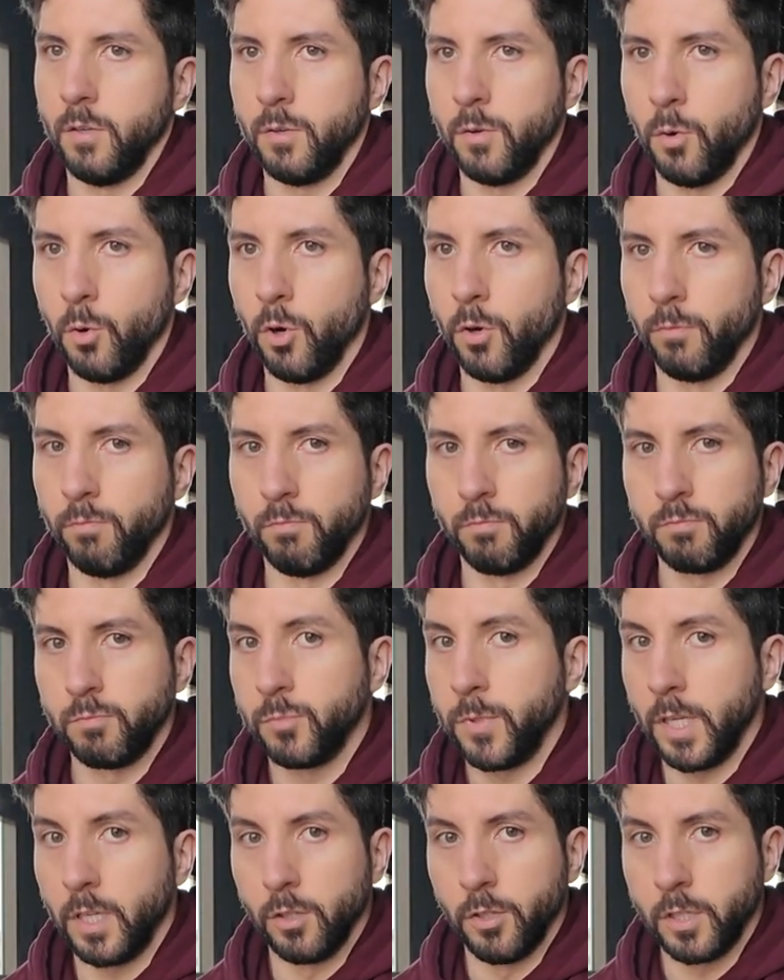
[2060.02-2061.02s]
or
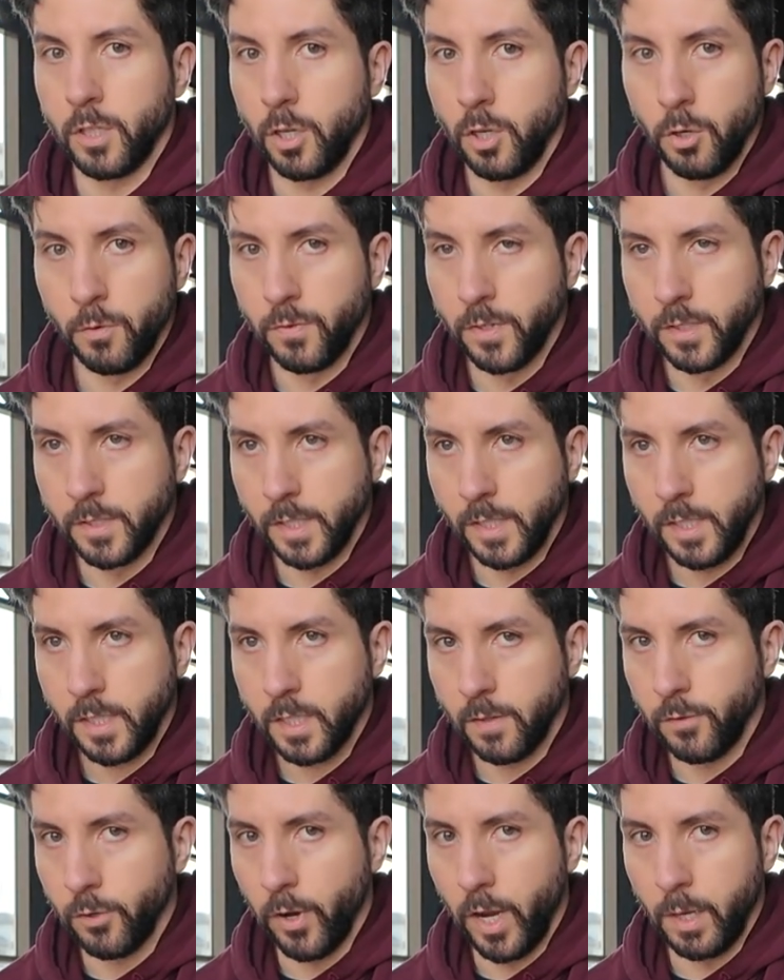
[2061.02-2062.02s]
take a look at your physique,
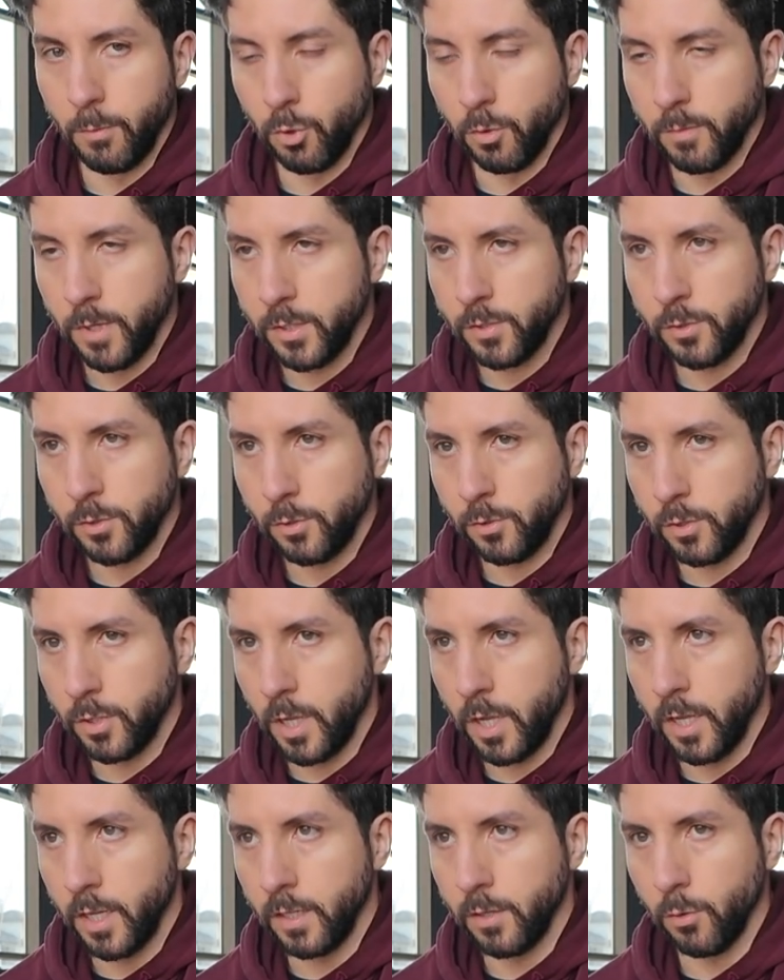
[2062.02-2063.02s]
if you're adding more muscle or
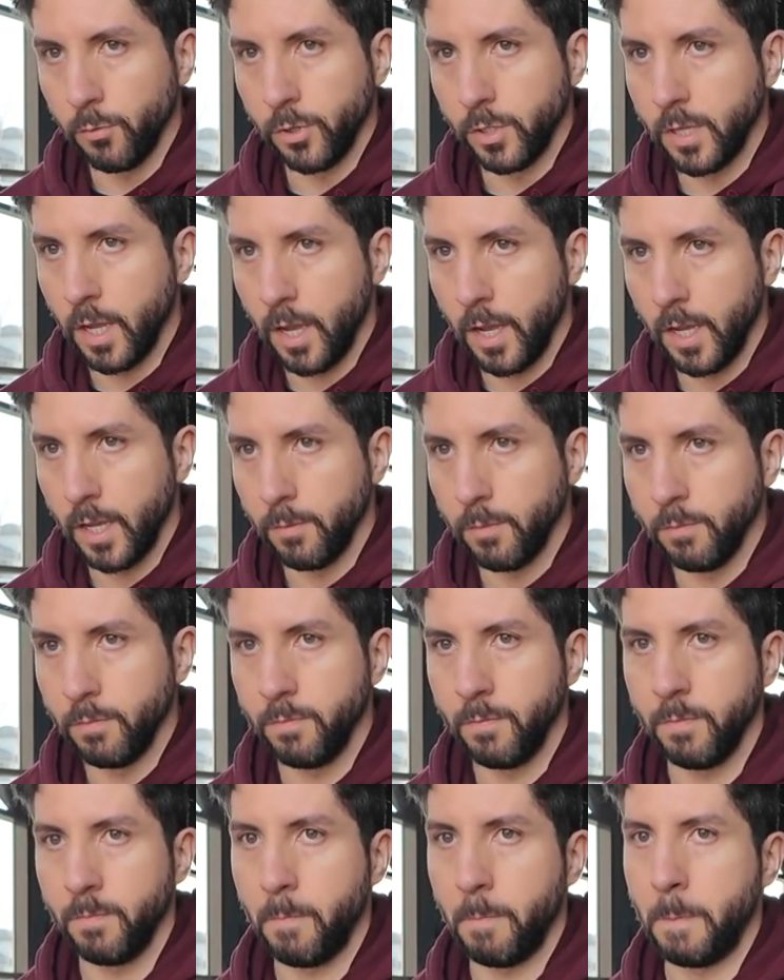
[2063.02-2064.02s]
not over time,
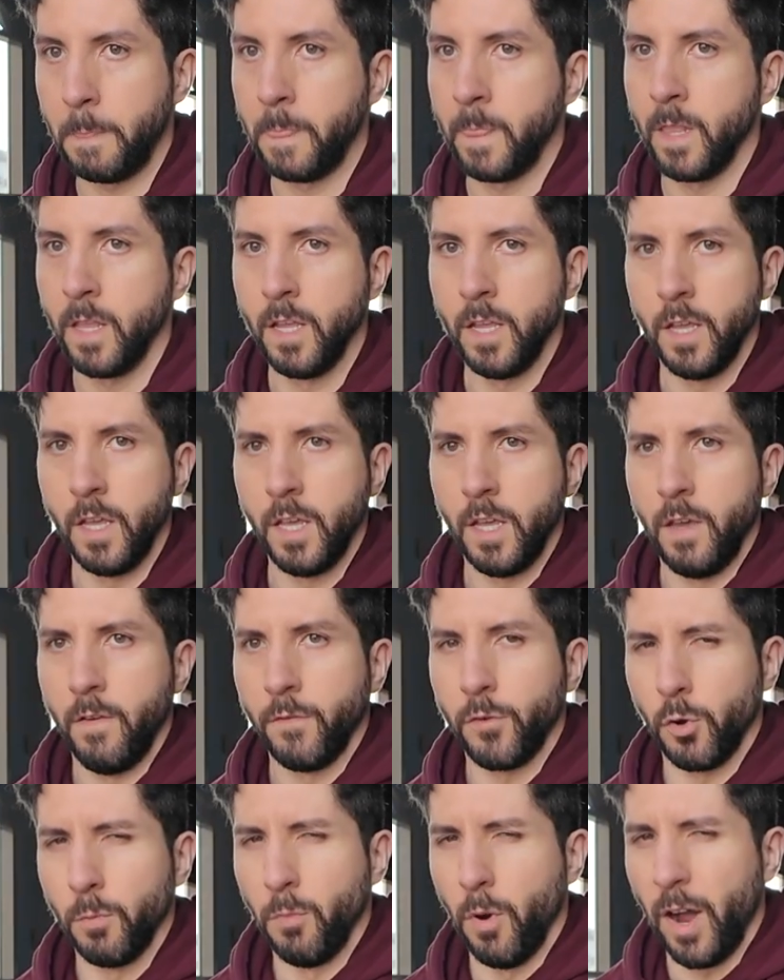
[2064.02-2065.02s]

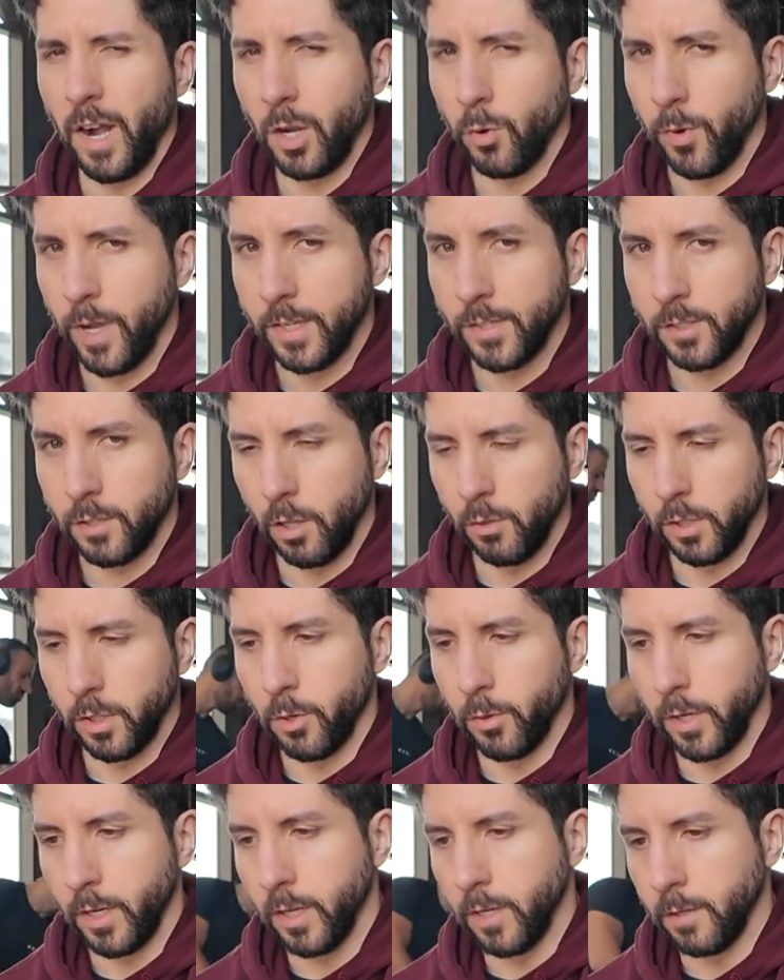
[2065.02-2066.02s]
if your body weight is slowly
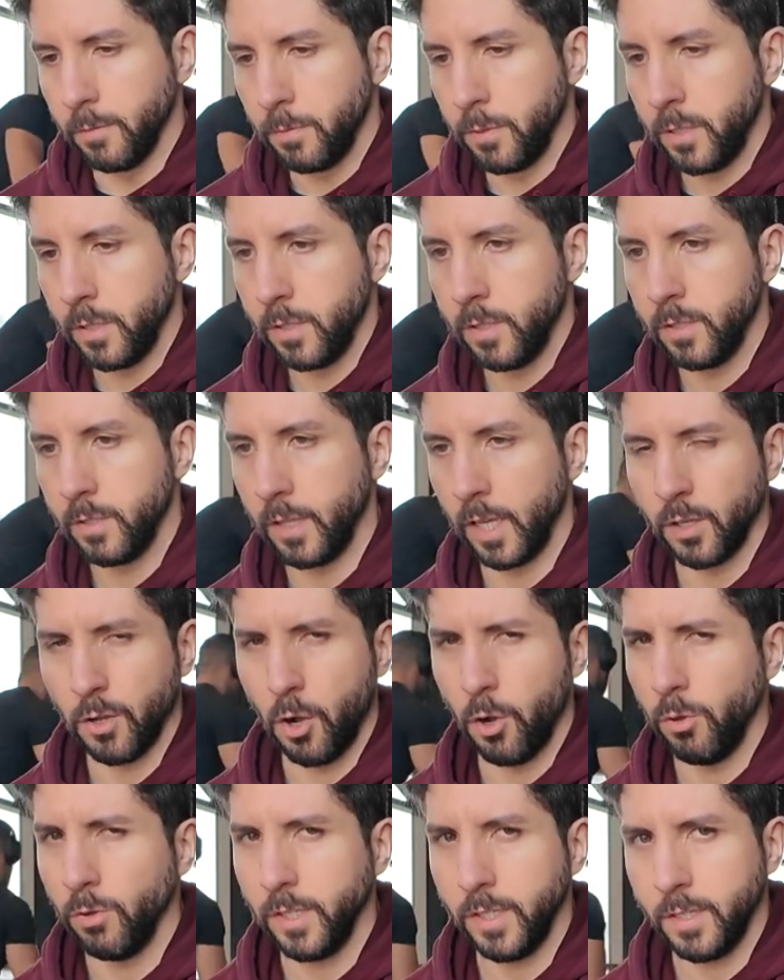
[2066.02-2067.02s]
going up. Like,
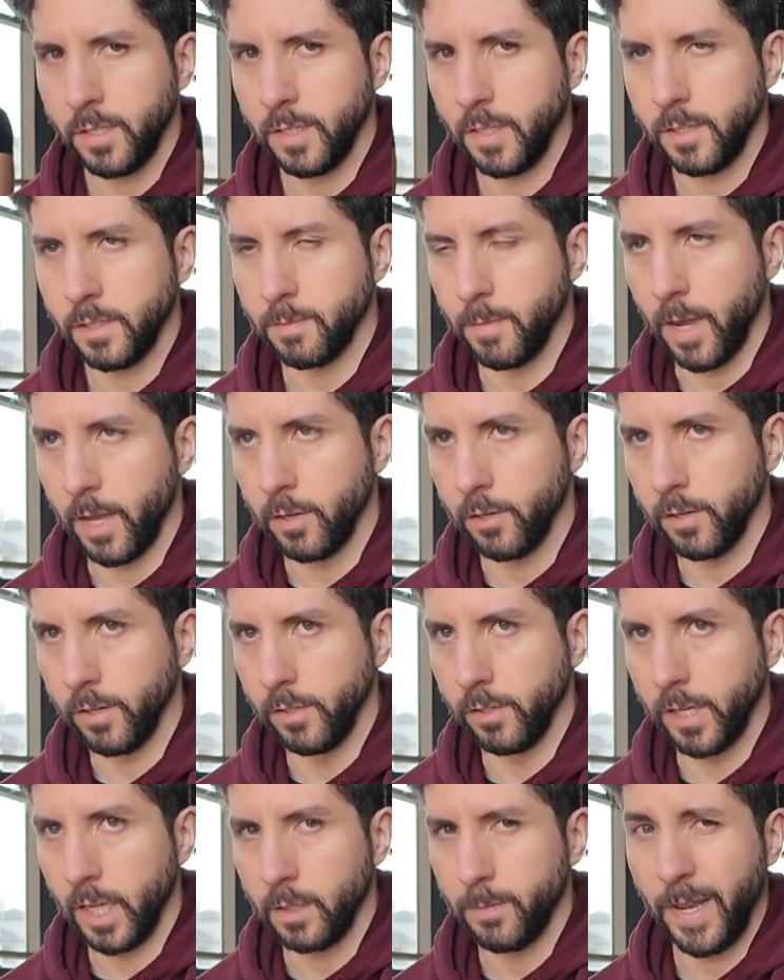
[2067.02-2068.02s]
all these things matter
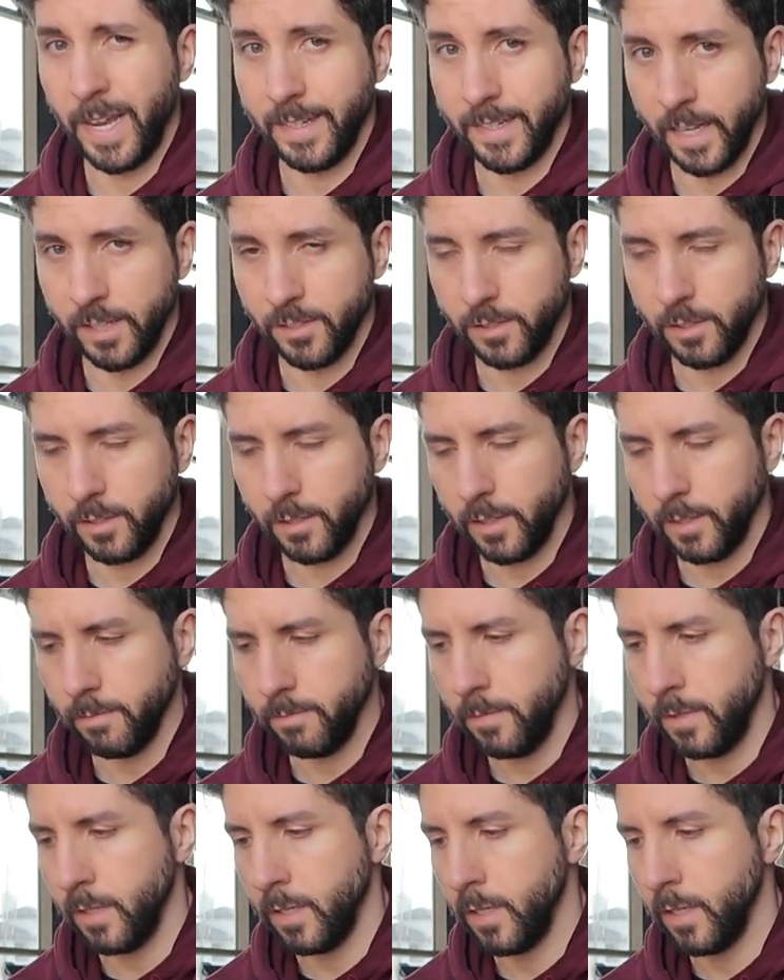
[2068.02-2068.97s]
and you have to pay attention to them.